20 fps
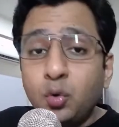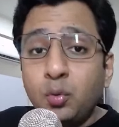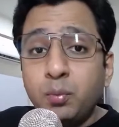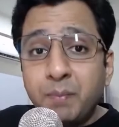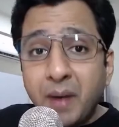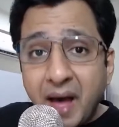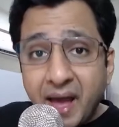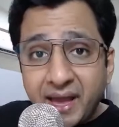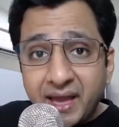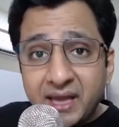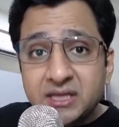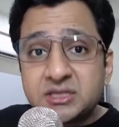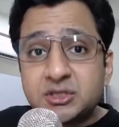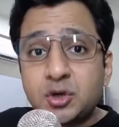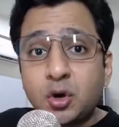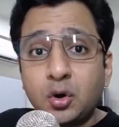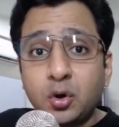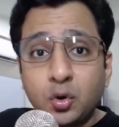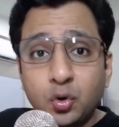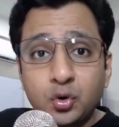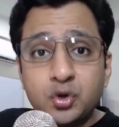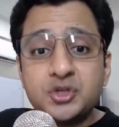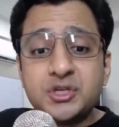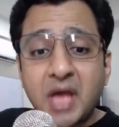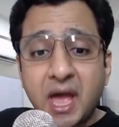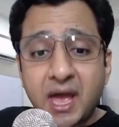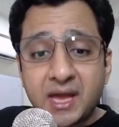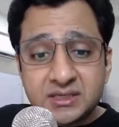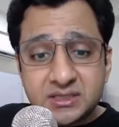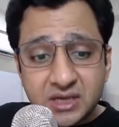buys your
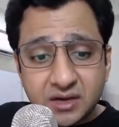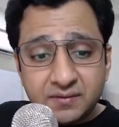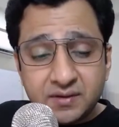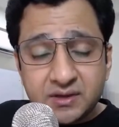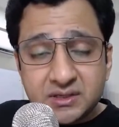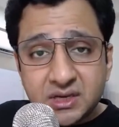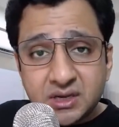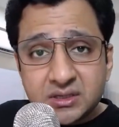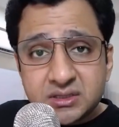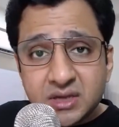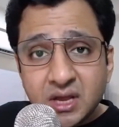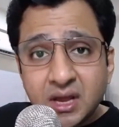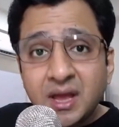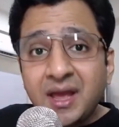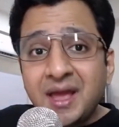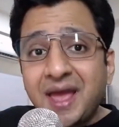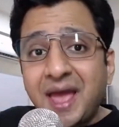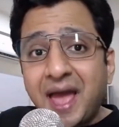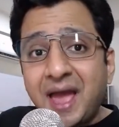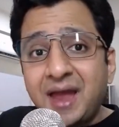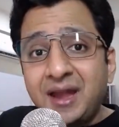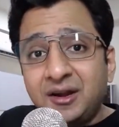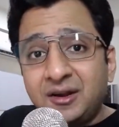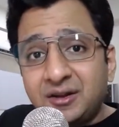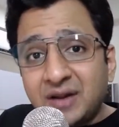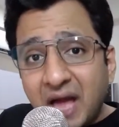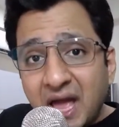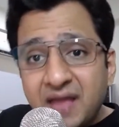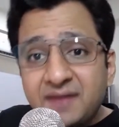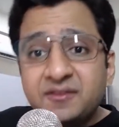goods and services and
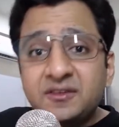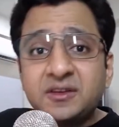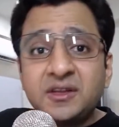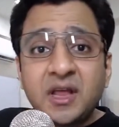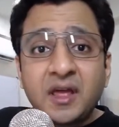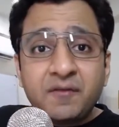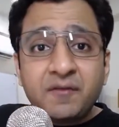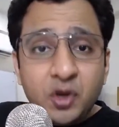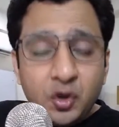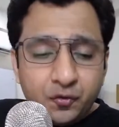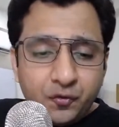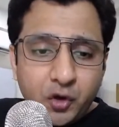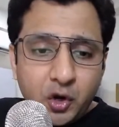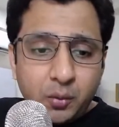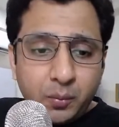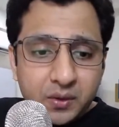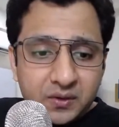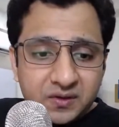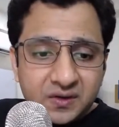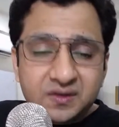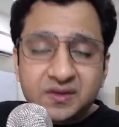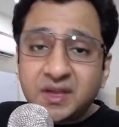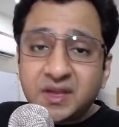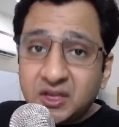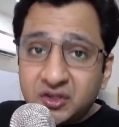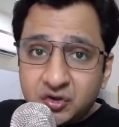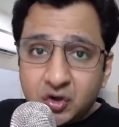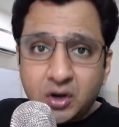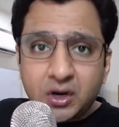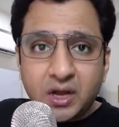drives revenue for your business
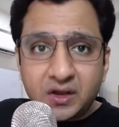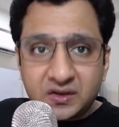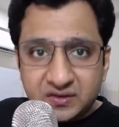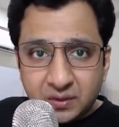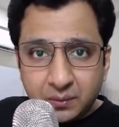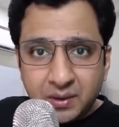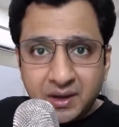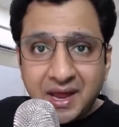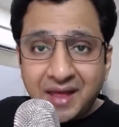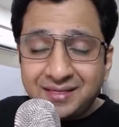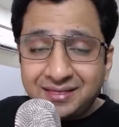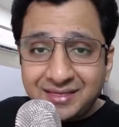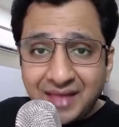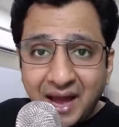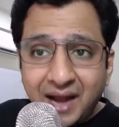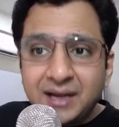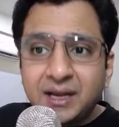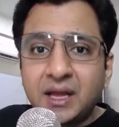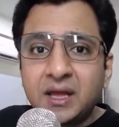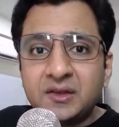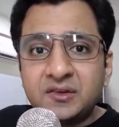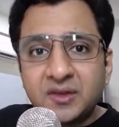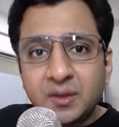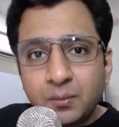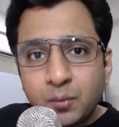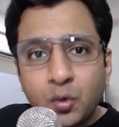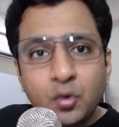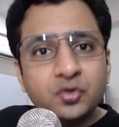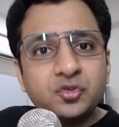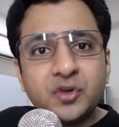is your customer, and that is
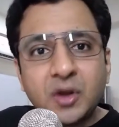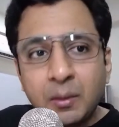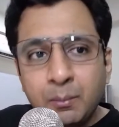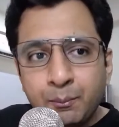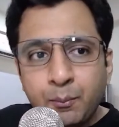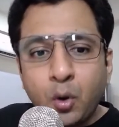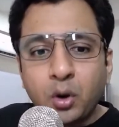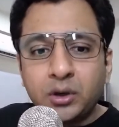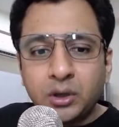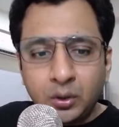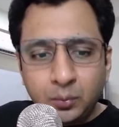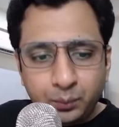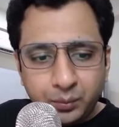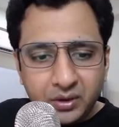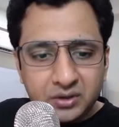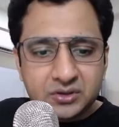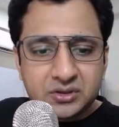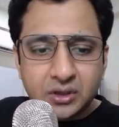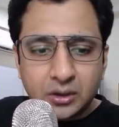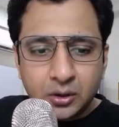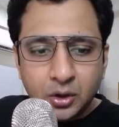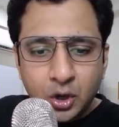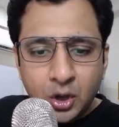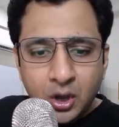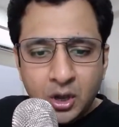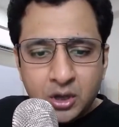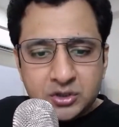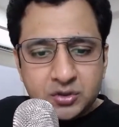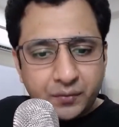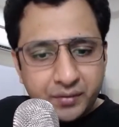the most important person.
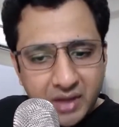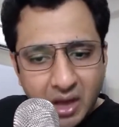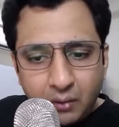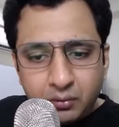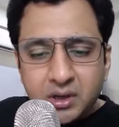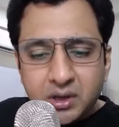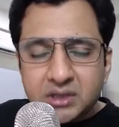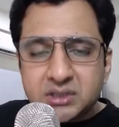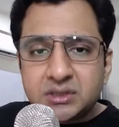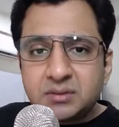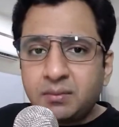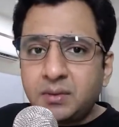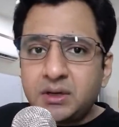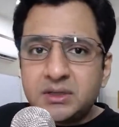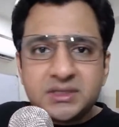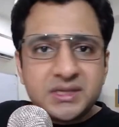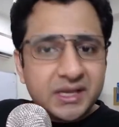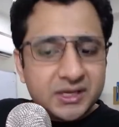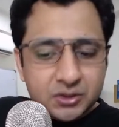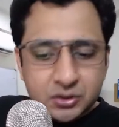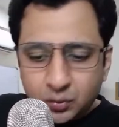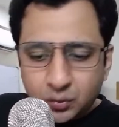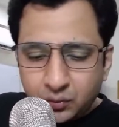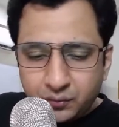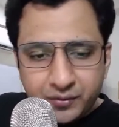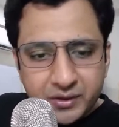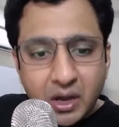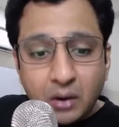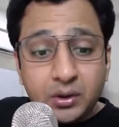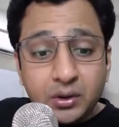So without customers, there's no
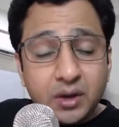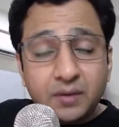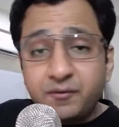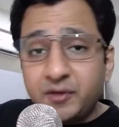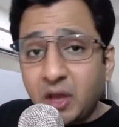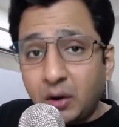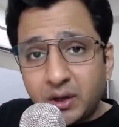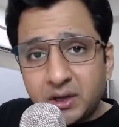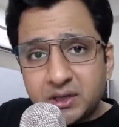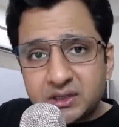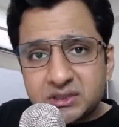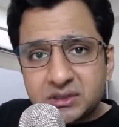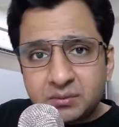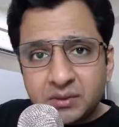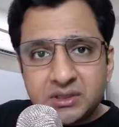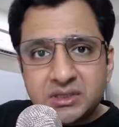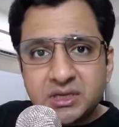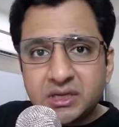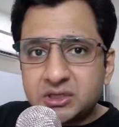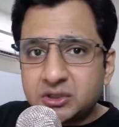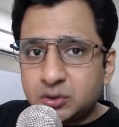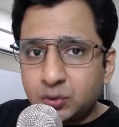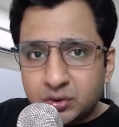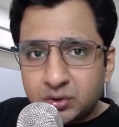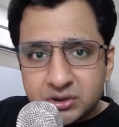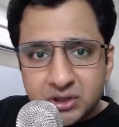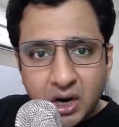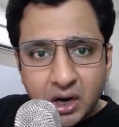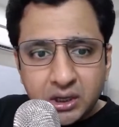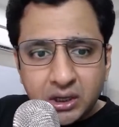without a customer, there's
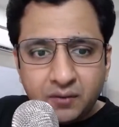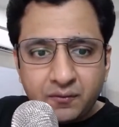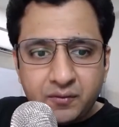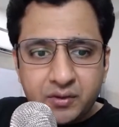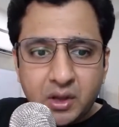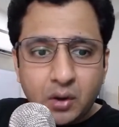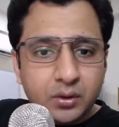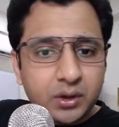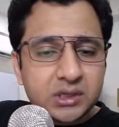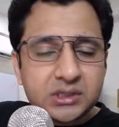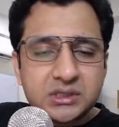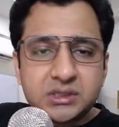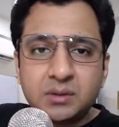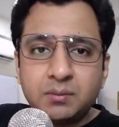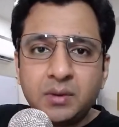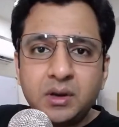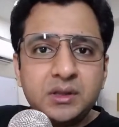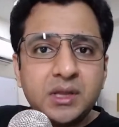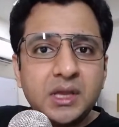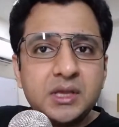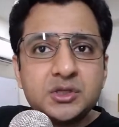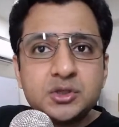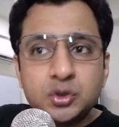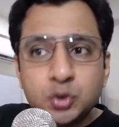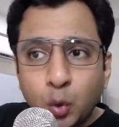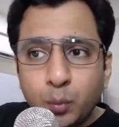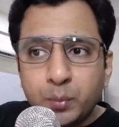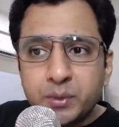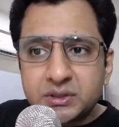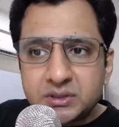no startup. Without a customer, there's
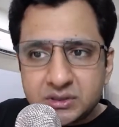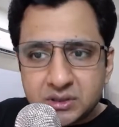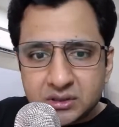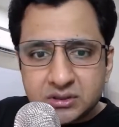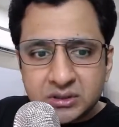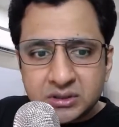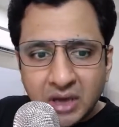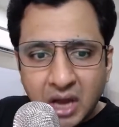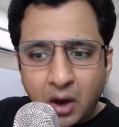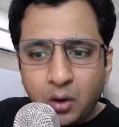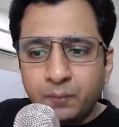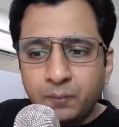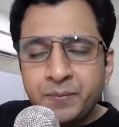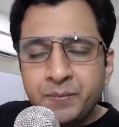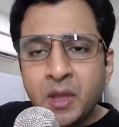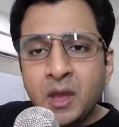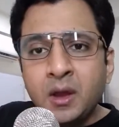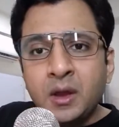no business. Now,